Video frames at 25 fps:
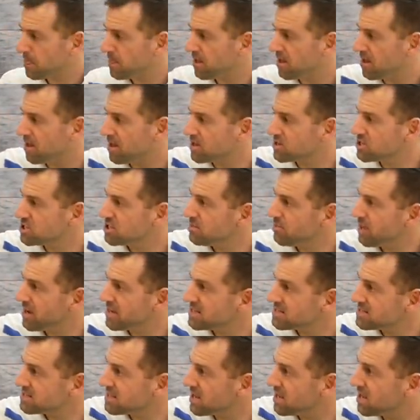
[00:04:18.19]
uh, she
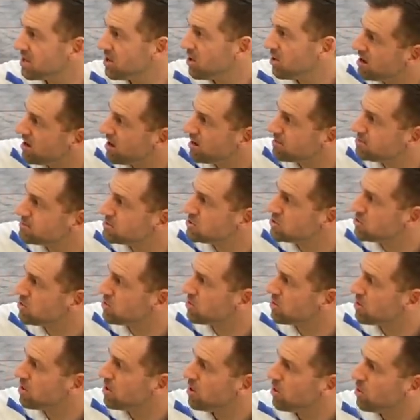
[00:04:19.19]
might say
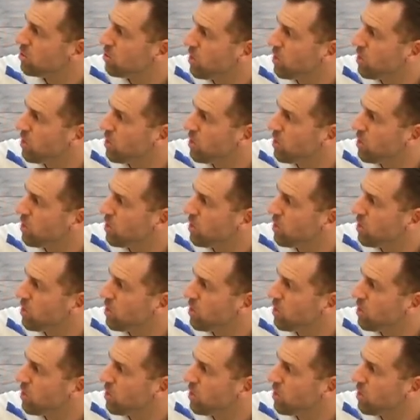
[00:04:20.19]
abdul